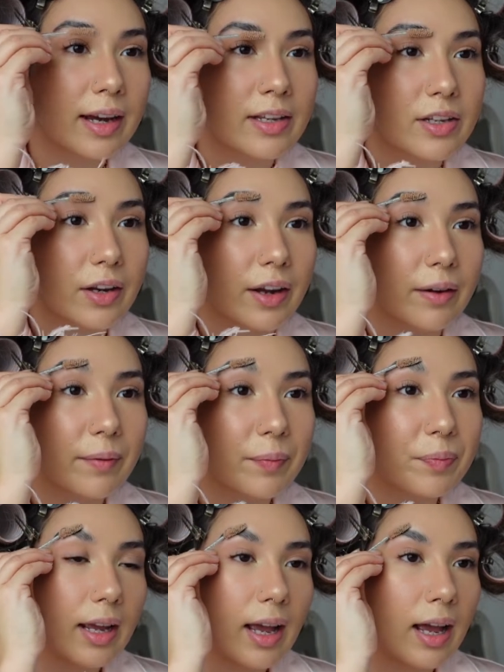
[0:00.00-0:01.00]
I don't know,
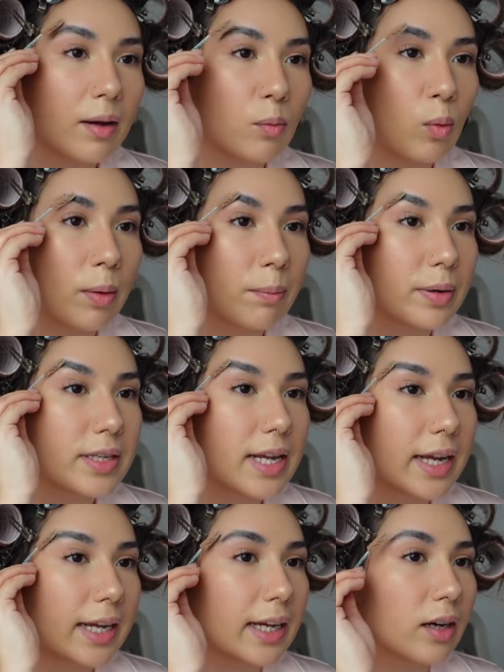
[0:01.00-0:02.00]
one
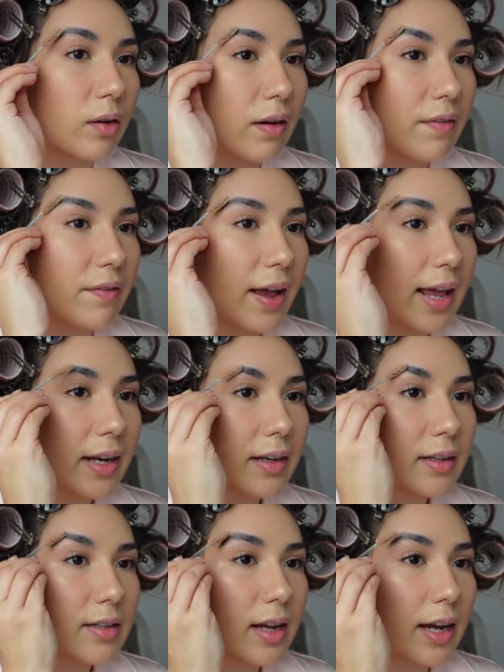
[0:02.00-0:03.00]
particular
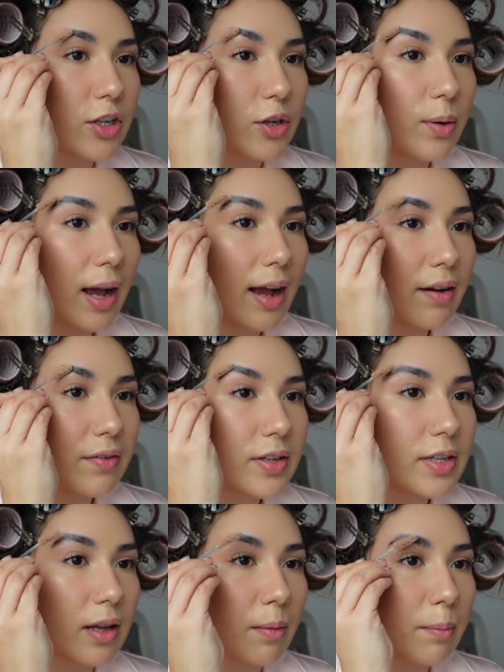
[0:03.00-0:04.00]
event. I do have
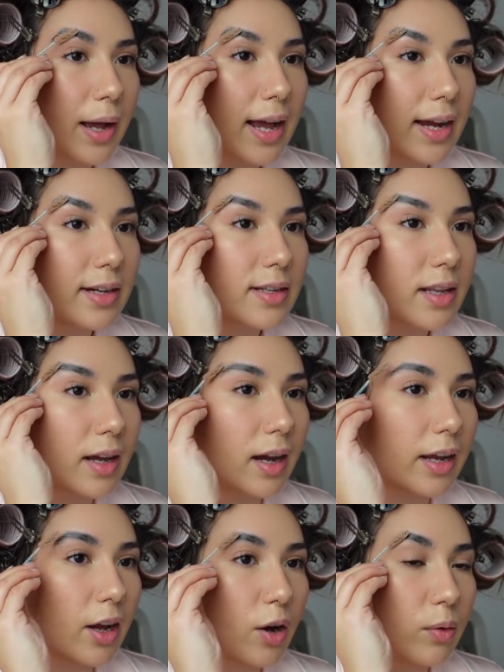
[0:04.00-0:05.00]
some bags that
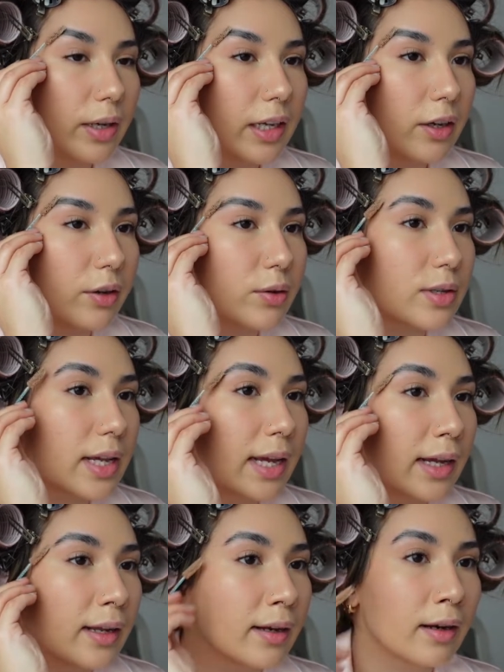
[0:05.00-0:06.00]
I only use
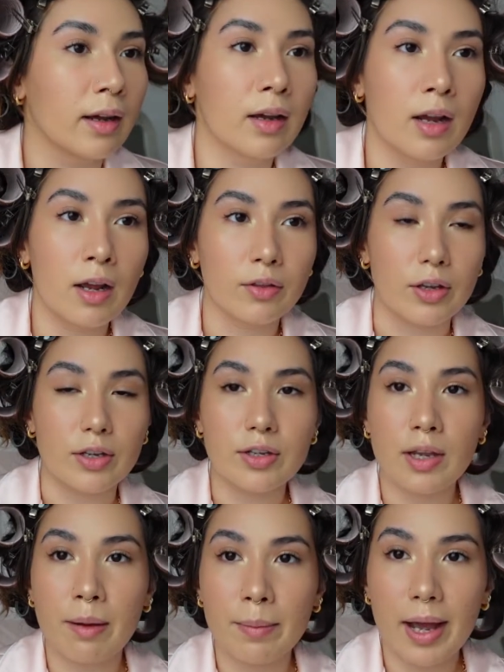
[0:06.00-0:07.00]
in the
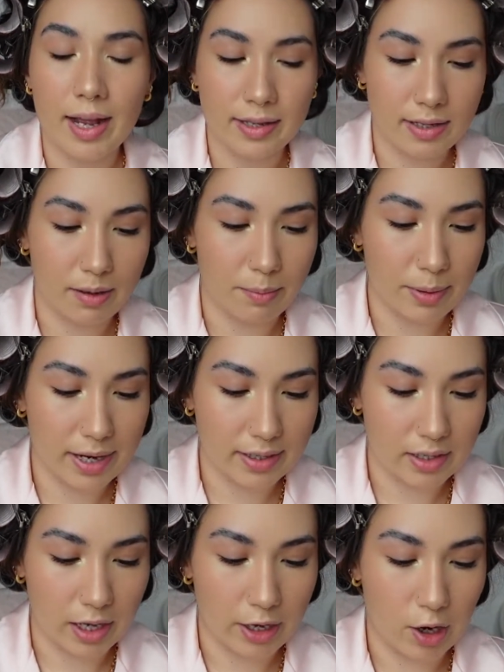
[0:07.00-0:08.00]
summer and some bags
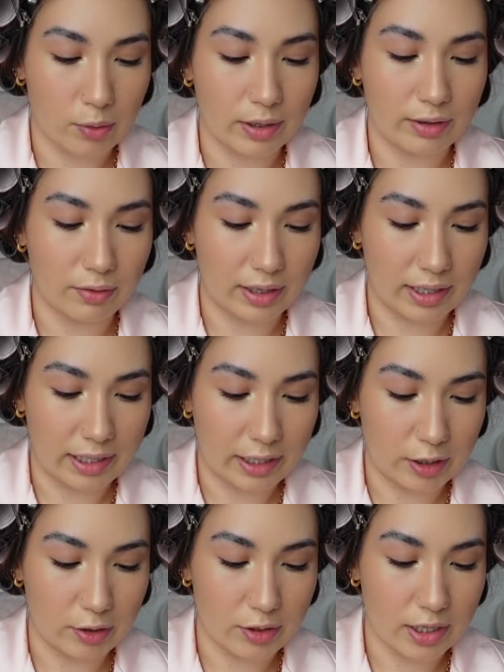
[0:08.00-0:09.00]
that I only really
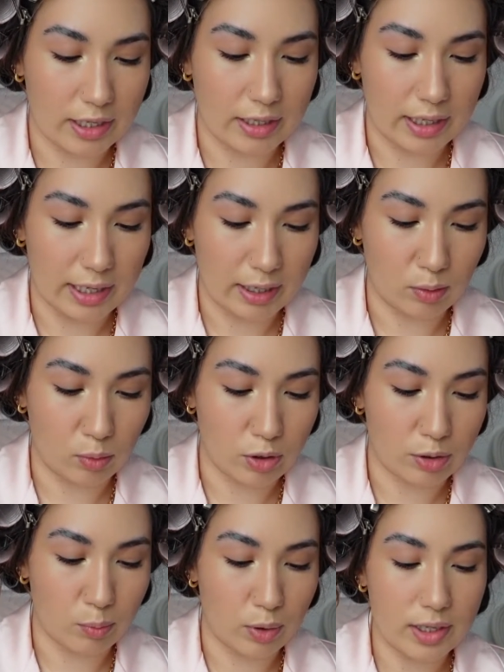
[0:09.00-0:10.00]
use in the
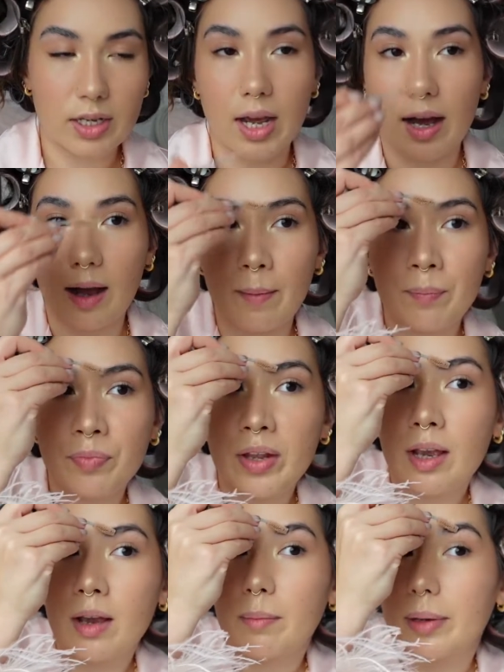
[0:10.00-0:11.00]
autumn winter
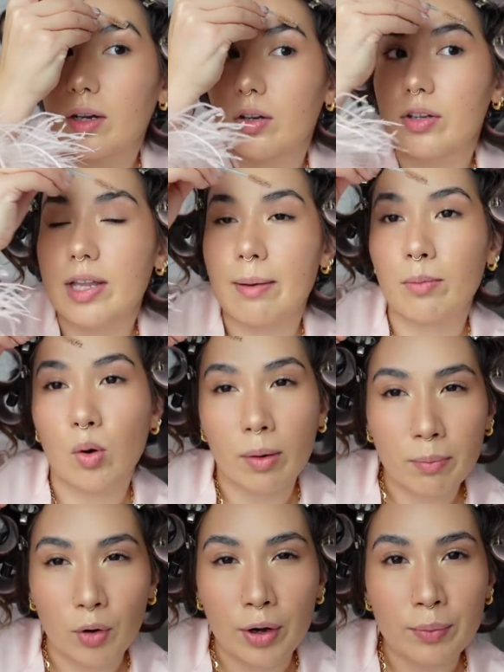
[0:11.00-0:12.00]
because they're more
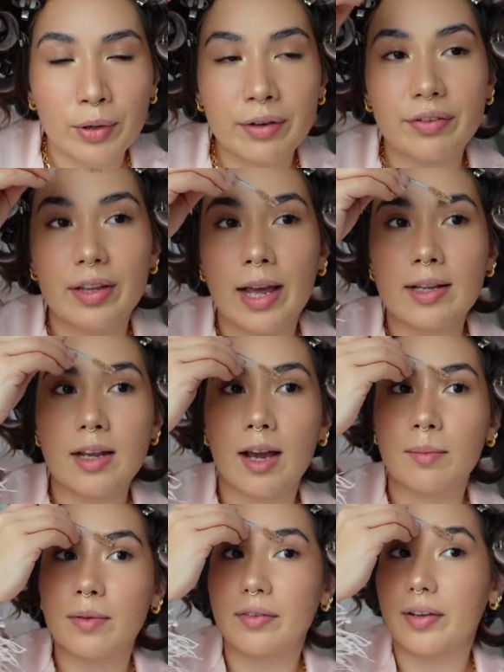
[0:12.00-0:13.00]
appropriate for that
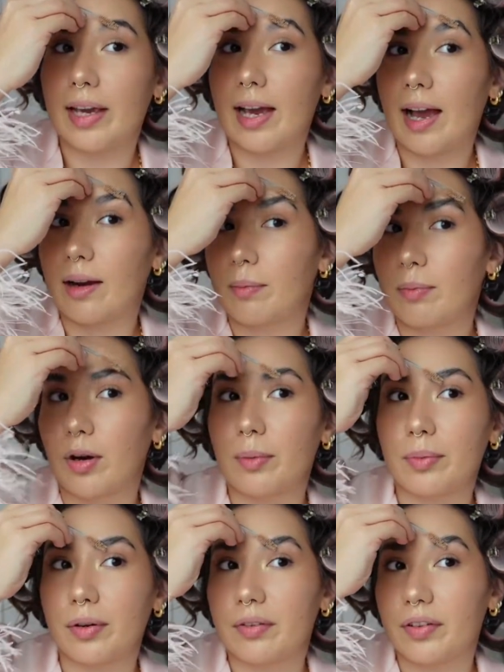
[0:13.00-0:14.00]
time of year and
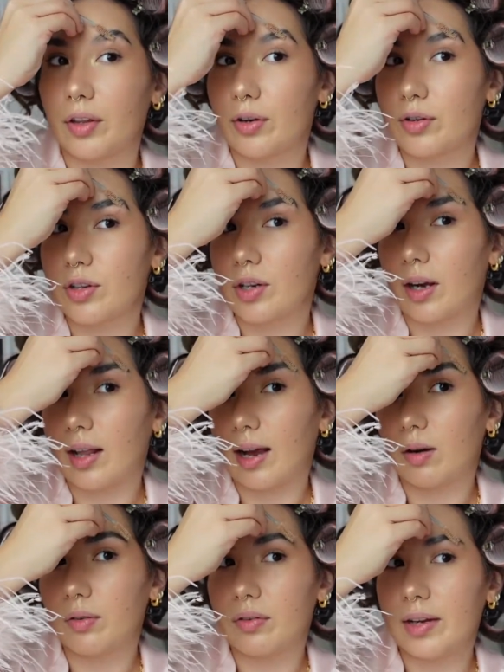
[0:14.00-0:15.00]
appropriate for those style
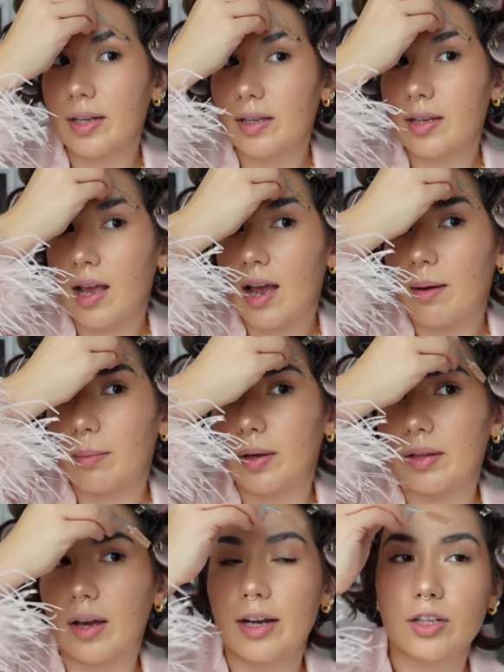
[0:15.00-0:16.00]
outfits.
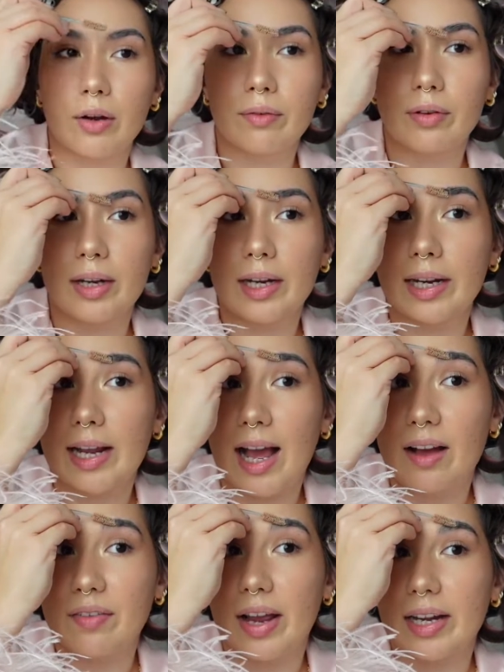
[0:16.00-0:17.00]
But I don't really
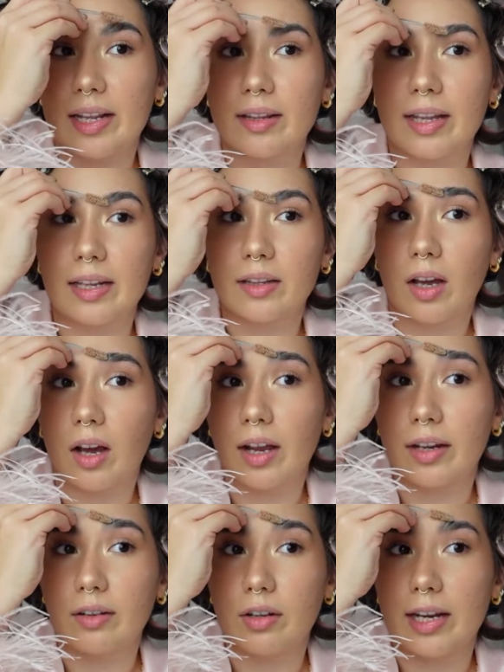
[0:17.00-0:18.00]
have anything that
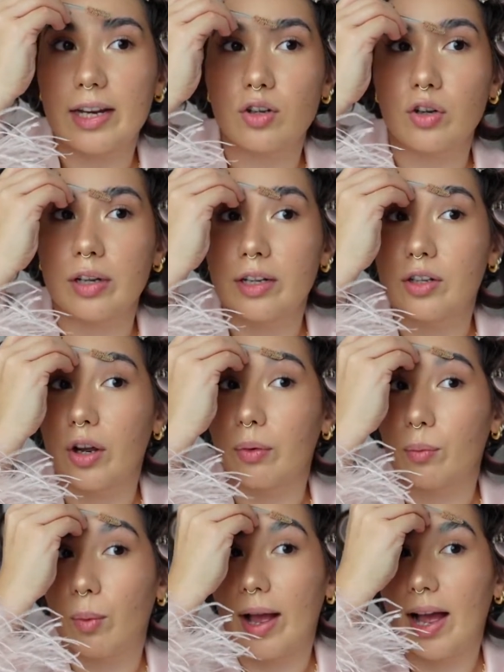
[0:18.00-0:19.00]
I literally
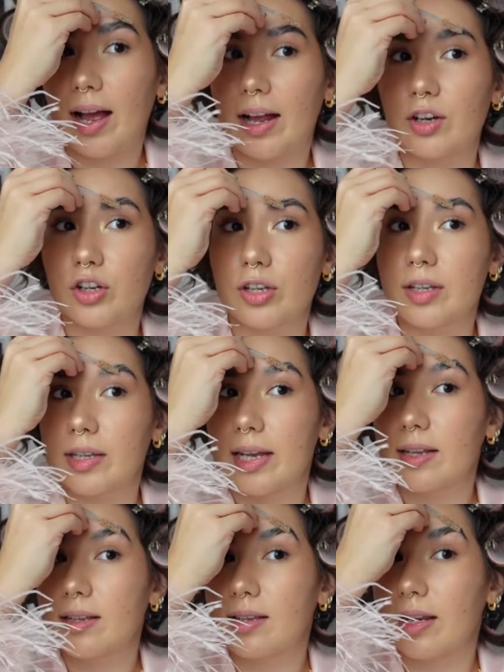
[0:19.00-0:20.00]
don't wear and just
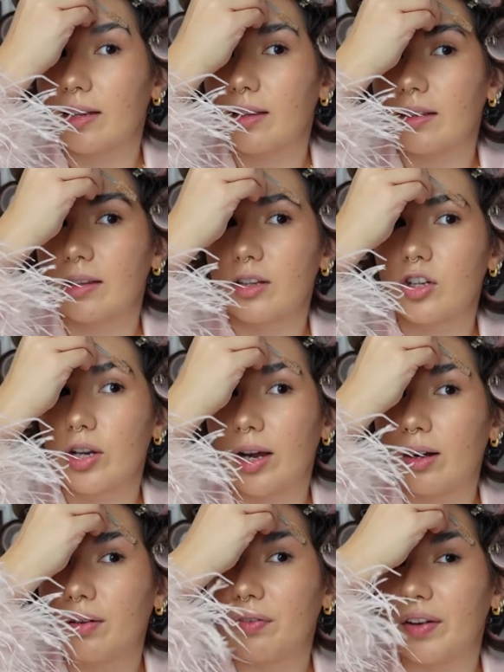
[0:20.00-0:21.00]
sits in the
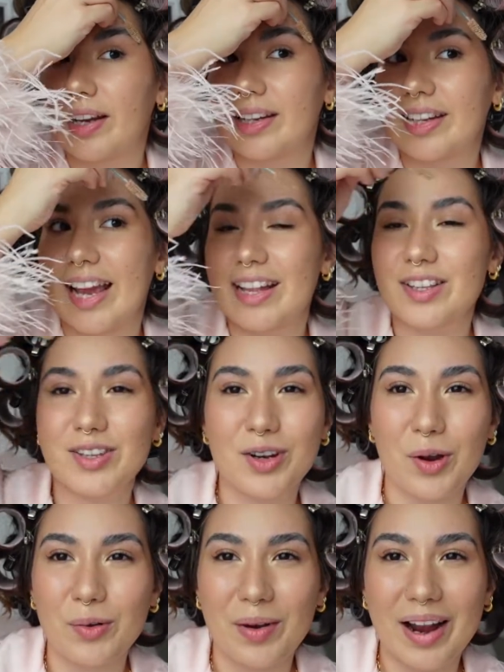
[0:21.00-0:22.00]
shelf and gets
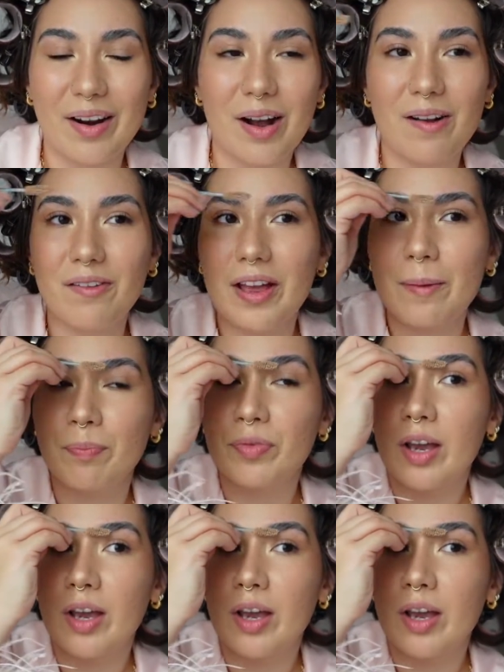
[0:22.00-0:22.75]
no wear out of it.